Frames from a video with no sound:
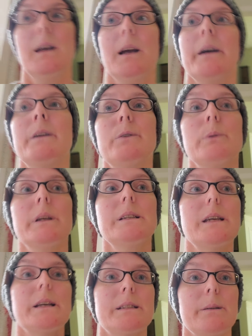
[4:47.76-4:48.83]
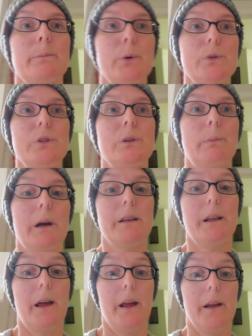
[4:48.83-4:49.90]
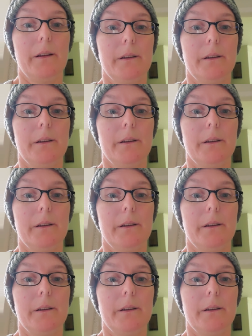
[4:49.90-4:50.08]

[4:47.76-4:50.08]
it really takes up most of my day.